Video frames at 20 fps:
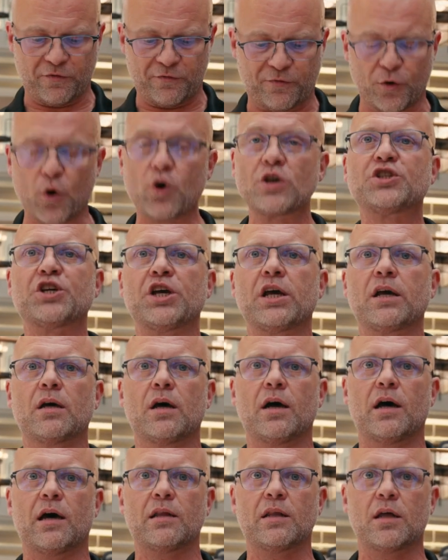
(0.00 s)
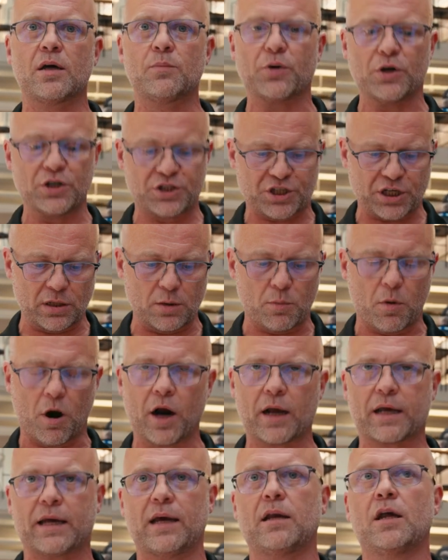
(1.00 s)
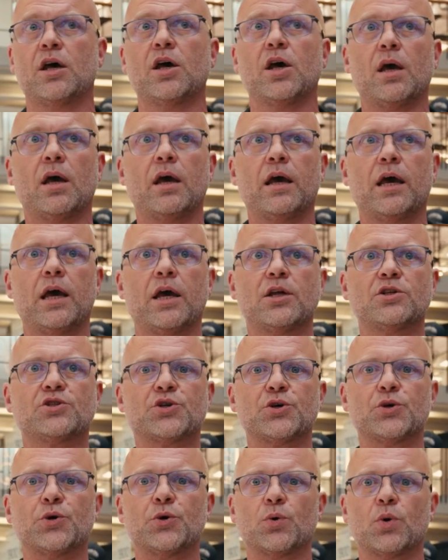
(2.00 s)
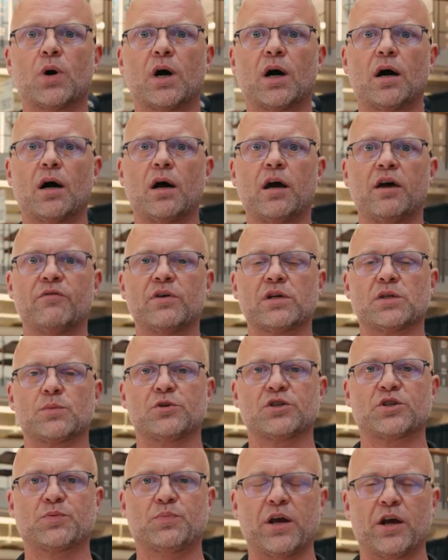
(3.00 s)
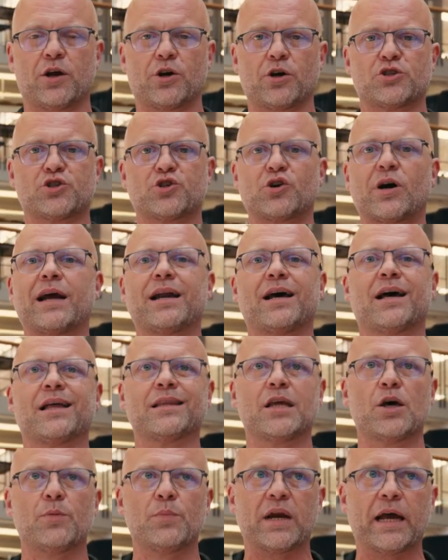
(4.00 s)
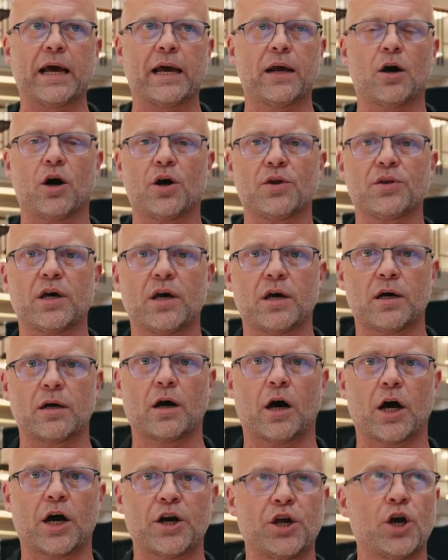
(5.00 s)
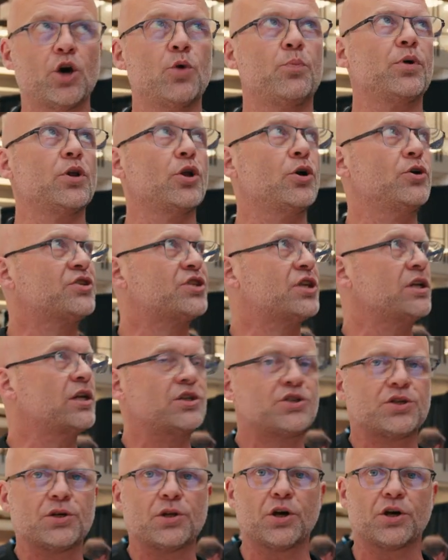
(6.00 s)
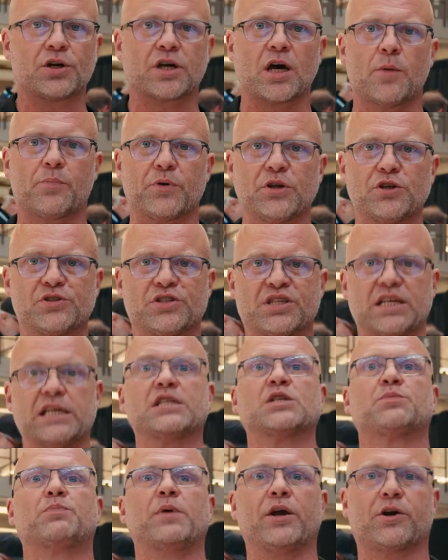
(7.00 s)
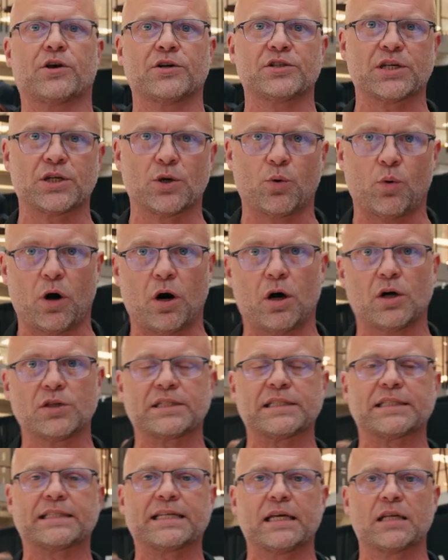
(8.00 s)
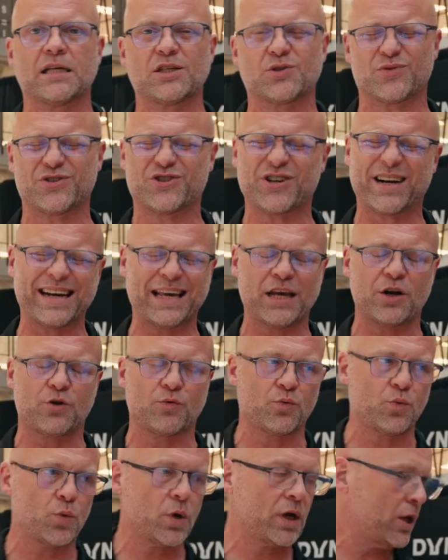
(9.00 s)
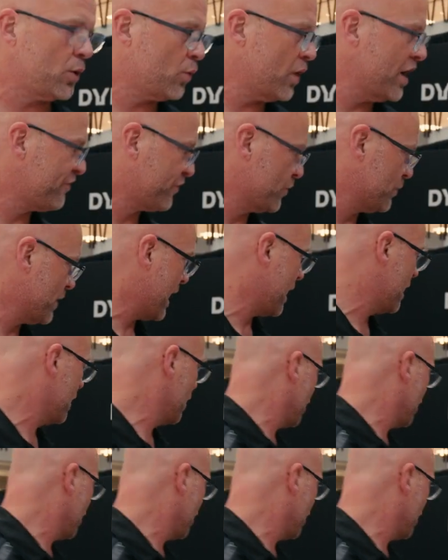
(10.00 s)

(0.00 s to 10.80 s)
pushing the market into invisible speakers, trying to eliminate all the audio pollution that you look up and you see speakers in the walls and ceilings. We're trying to get away from that.